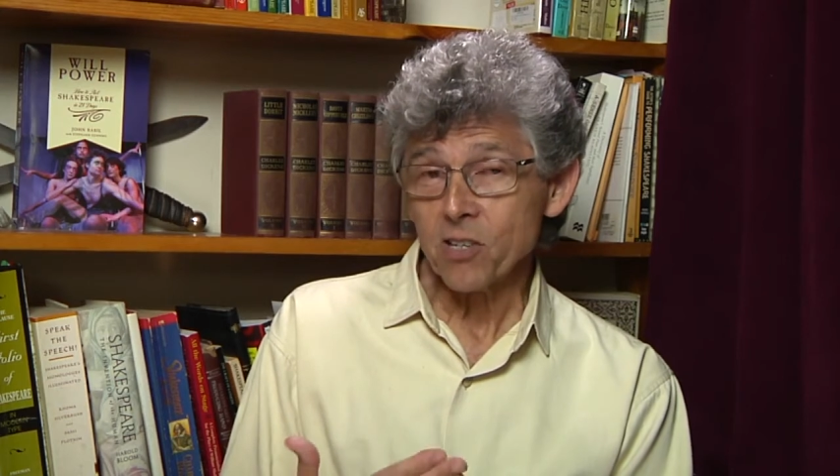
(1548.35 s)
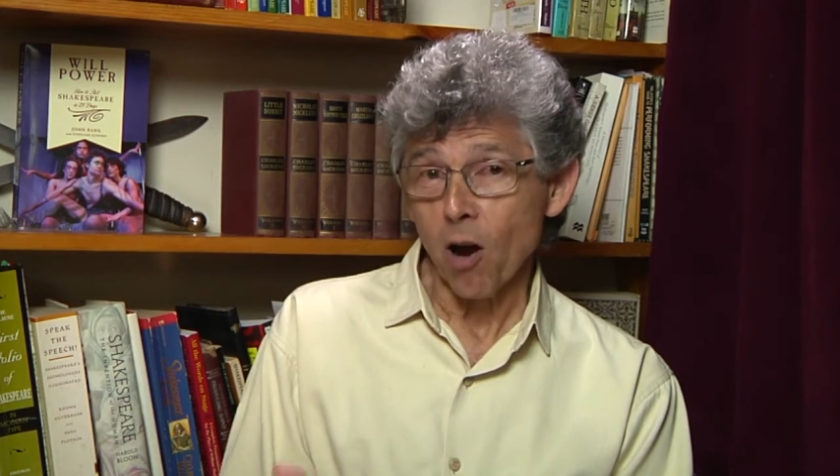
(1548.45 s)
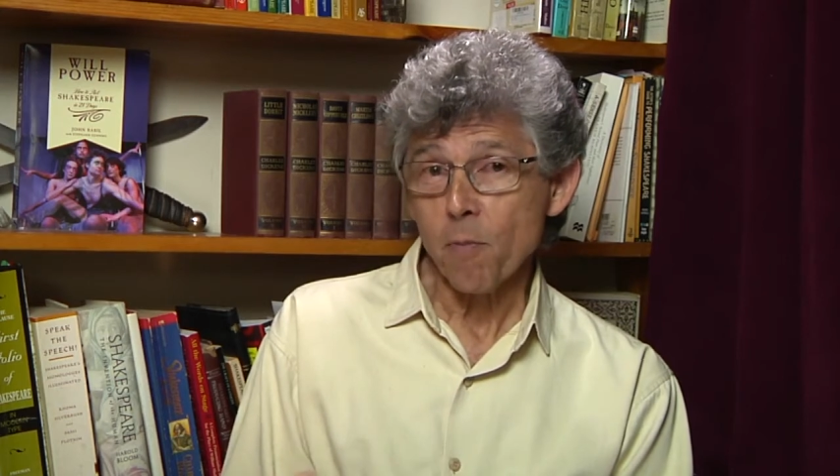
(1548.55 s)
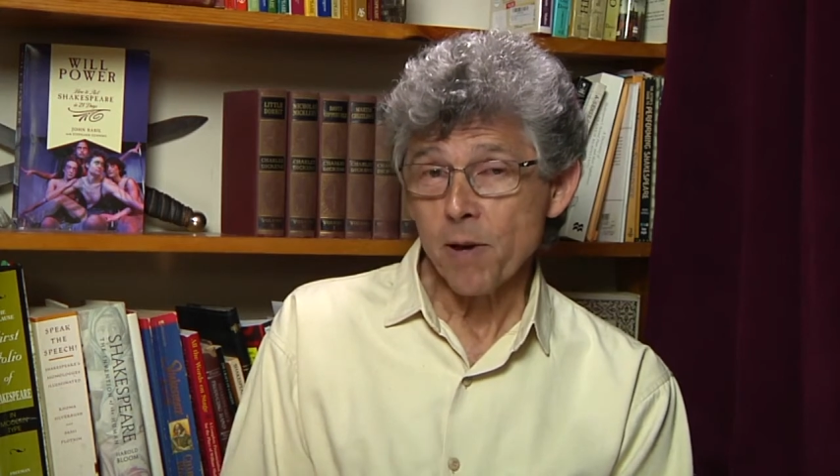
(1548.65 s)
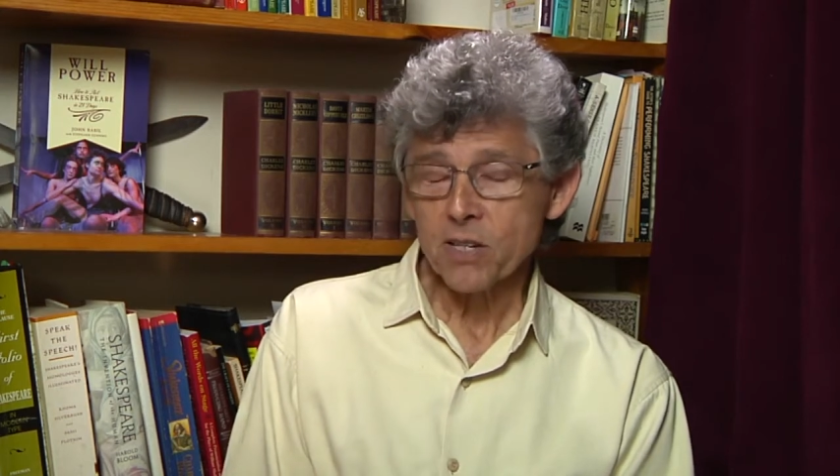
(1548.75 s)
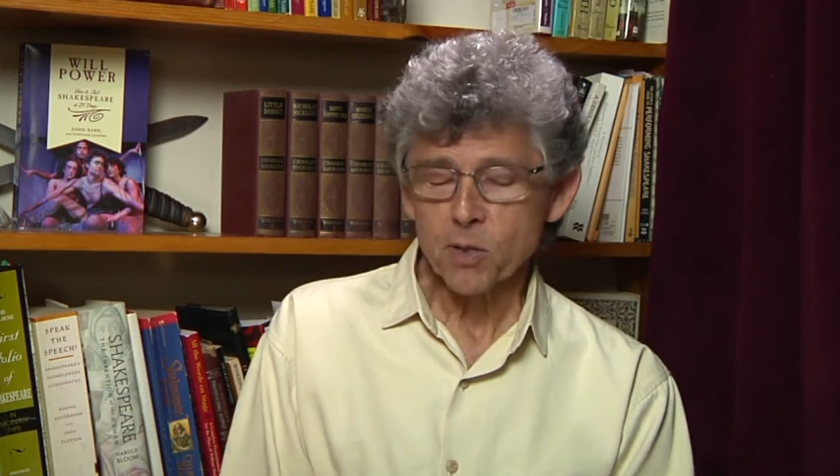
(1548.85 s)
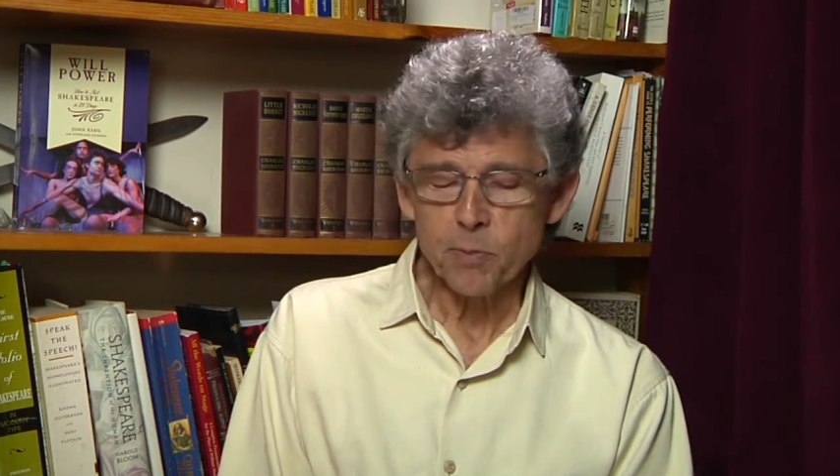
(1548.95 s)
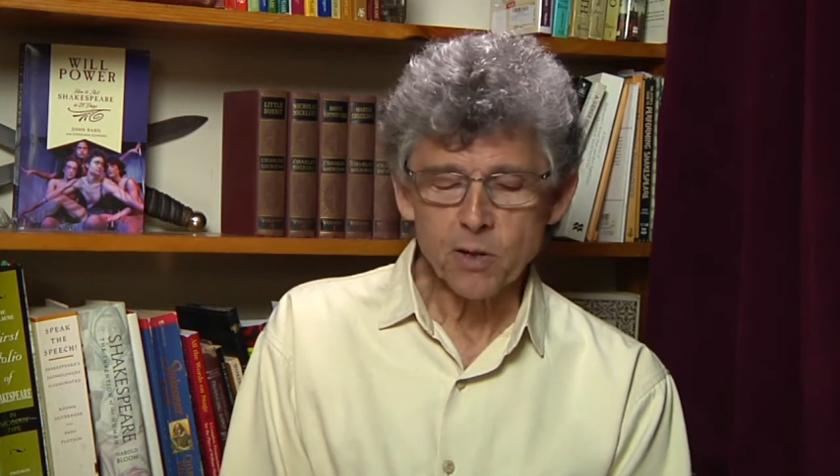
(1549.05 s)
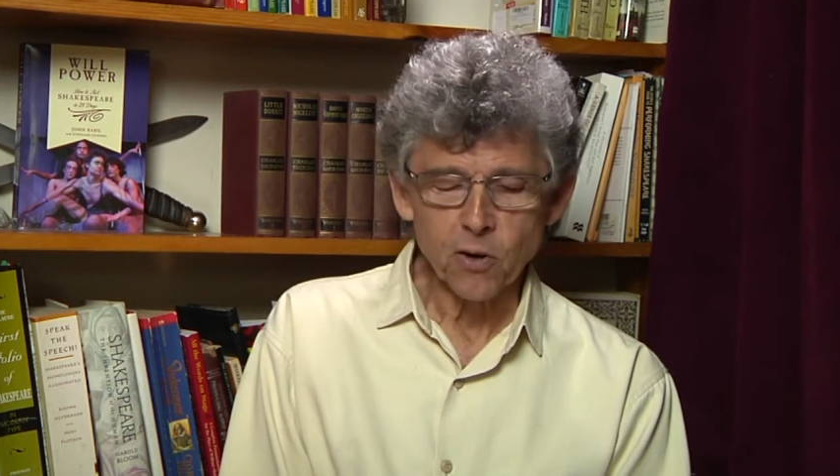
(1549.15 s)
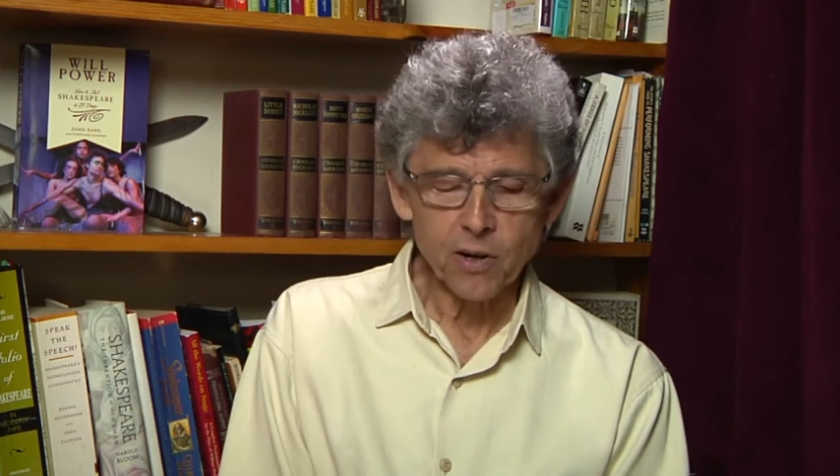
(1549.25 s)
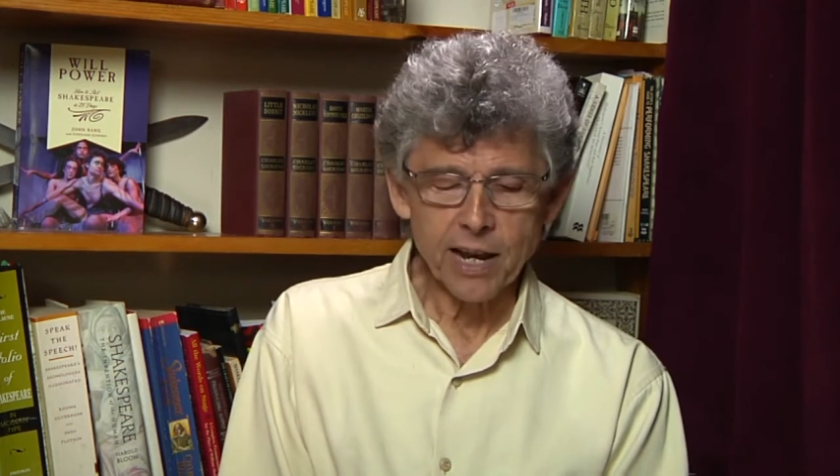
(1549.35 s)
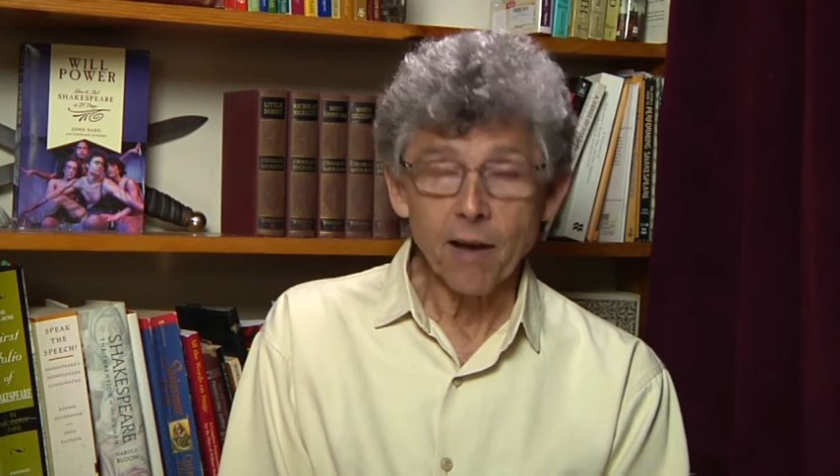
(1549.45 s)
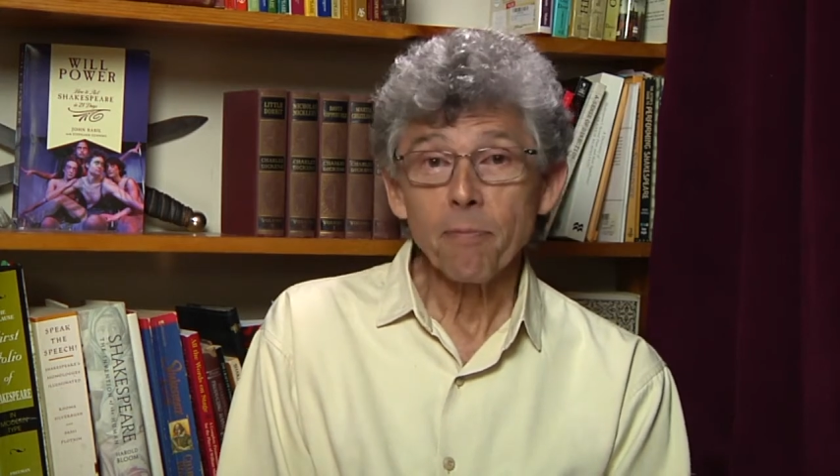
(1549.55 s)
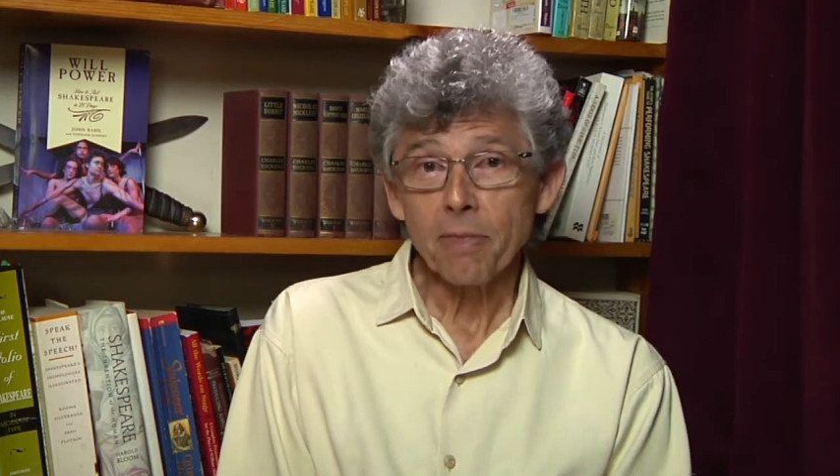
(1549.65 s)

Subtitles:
our best speaker now.